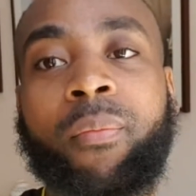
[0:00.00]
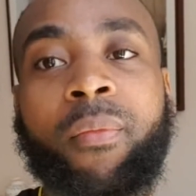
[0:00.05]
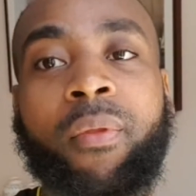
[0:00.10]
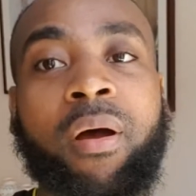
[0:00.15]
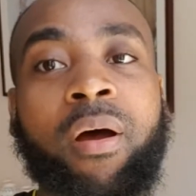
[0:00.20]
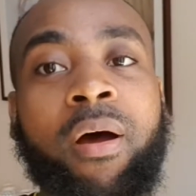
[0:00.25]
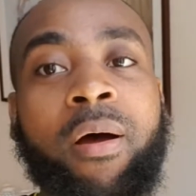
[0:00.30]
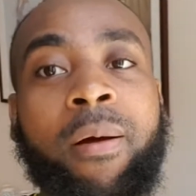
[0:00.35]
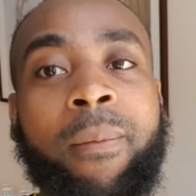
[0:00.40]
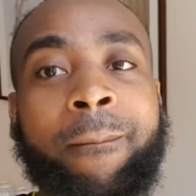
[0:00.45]

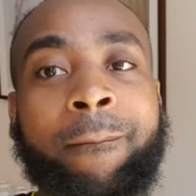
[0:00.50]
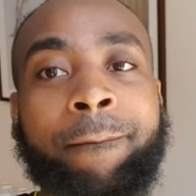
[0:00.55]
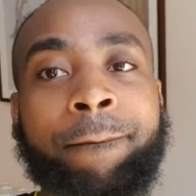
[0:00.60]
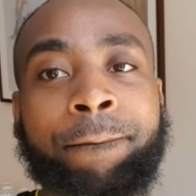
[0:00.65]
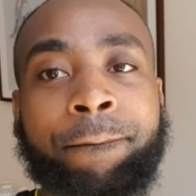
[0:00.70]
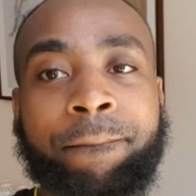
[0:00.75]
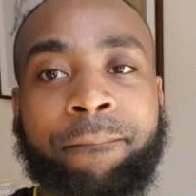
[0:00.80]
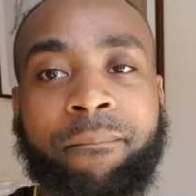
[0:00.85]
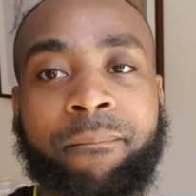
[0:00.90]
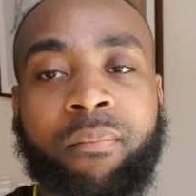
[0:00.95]

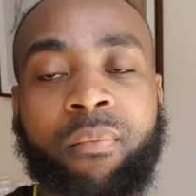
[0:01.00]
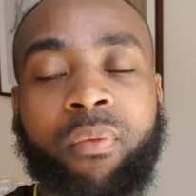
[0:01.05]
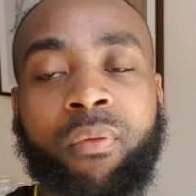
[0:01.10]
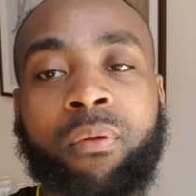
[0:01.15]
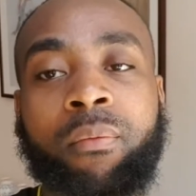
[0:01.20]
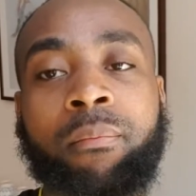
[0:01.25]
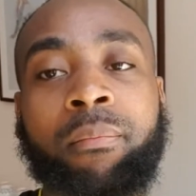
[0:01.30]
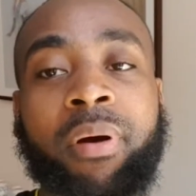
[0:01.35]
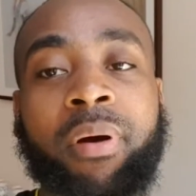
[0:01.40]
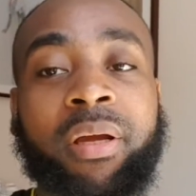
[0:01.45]
Um,
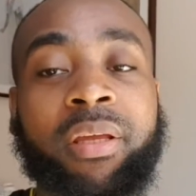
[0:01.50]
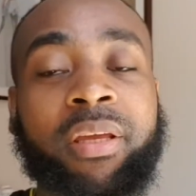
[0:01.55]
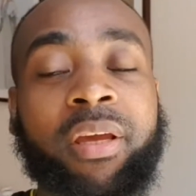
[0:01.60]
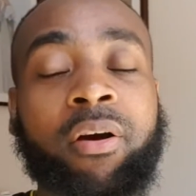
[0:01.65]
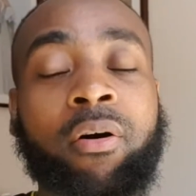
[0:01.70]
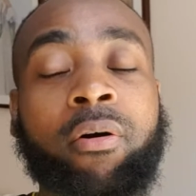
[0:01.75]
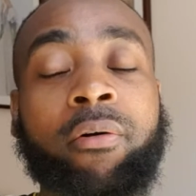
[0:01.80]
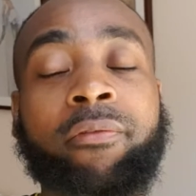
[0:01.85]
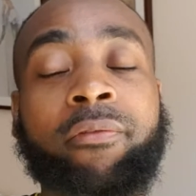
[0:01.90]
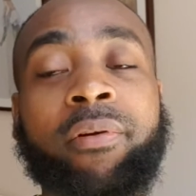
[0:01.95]
but yeah,
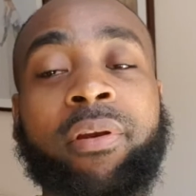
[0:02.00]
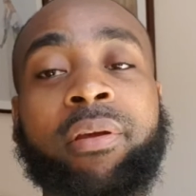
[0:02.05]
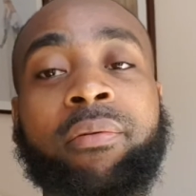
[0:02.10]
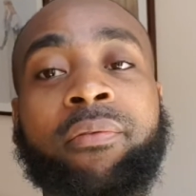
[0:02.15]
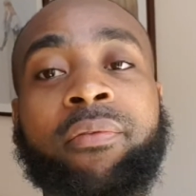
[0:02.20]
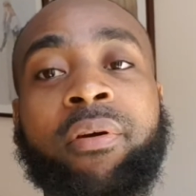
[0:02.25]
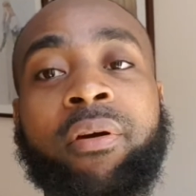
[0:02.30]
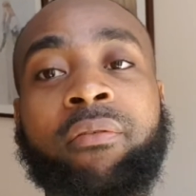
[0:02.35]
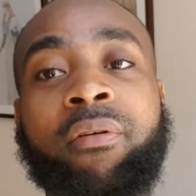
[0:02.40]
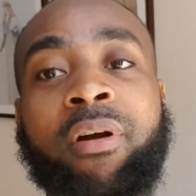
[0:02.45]
hopefully with
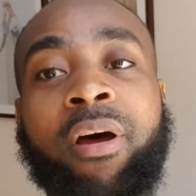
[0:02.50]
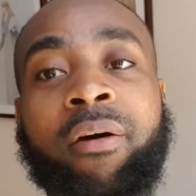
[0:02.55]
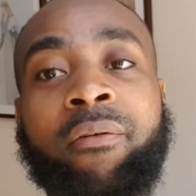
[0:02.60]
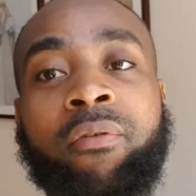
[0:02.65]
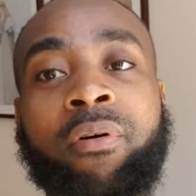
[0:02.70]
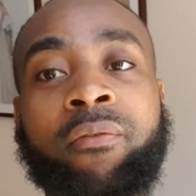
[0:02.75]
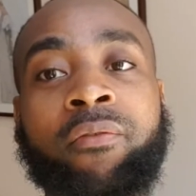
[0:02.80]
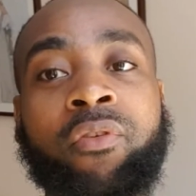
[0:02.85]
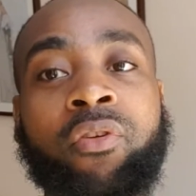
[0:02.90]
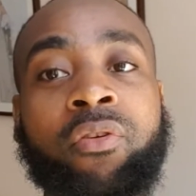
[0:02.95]
the arrival
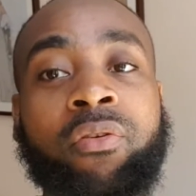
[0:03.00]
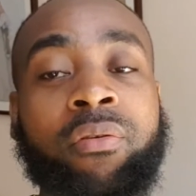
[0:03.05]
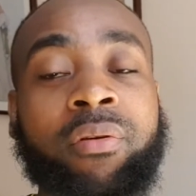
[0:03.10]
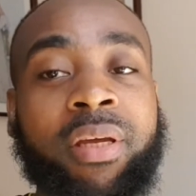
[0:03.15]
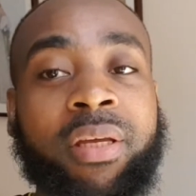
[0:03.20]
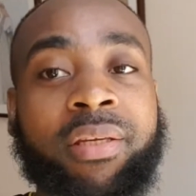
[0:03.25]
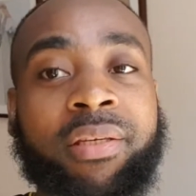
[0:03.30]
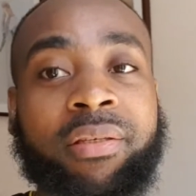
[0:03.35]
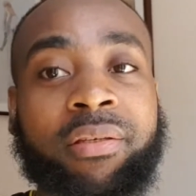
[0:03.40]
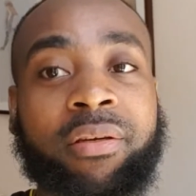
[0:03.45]
of
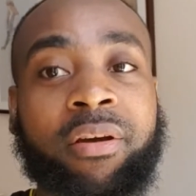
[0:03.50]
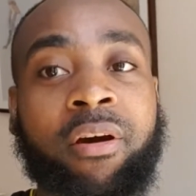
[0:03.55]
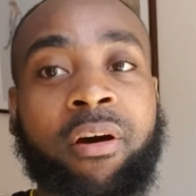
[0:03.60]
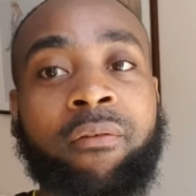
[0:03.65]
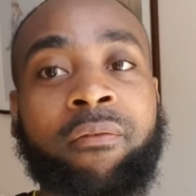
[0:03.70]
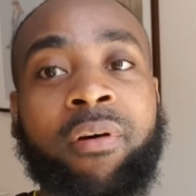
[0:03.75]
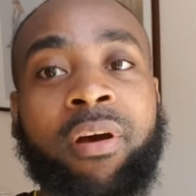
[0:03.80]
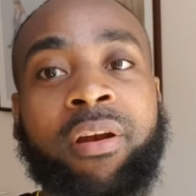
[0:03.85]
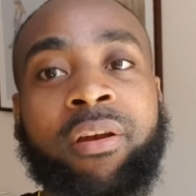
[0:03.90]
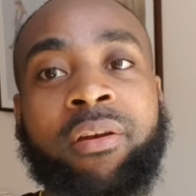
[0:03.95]
Núñez,
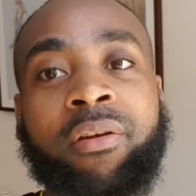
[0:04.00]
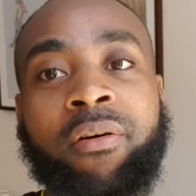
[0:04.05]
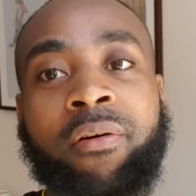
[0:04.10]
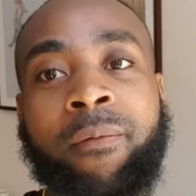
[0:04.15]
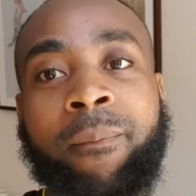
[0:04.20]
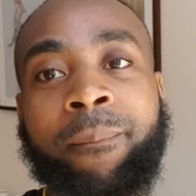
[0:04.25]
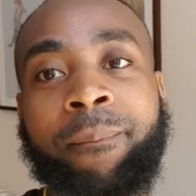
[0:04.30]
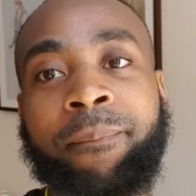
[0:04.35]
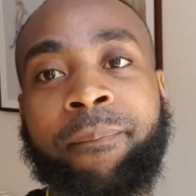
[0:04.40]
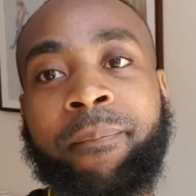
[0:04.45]
Carvalho,
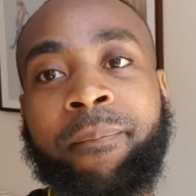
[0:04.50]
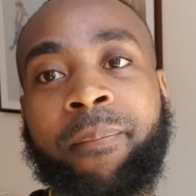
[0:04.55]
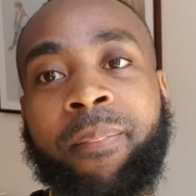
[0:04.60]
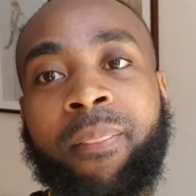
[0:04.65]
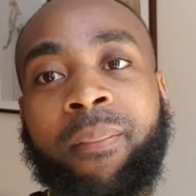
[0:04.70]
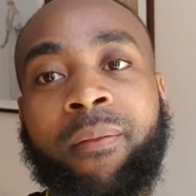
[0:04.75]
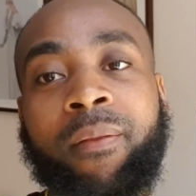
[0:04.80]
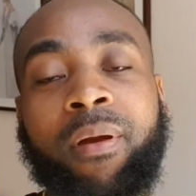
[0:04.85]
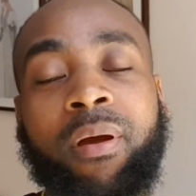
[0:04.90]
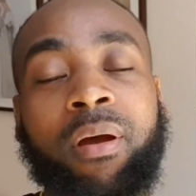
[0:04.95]

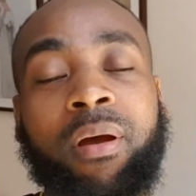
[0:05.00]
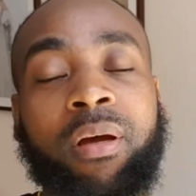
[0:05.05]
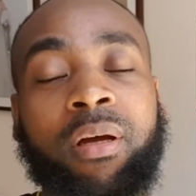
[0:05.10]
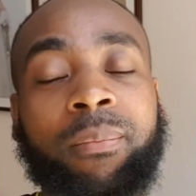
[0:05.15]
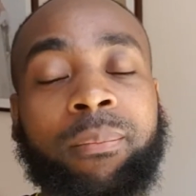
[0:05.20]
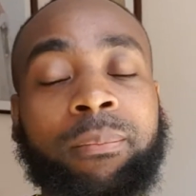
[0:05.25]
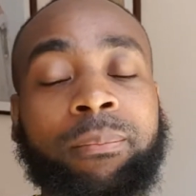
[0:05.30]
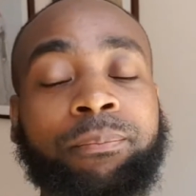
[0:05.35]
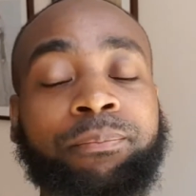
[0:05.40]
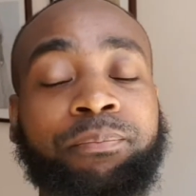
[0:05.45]

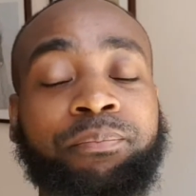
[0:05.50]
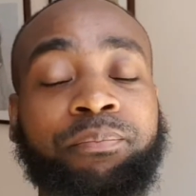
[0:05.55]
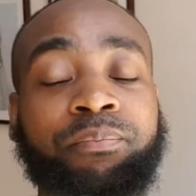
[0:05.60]
um,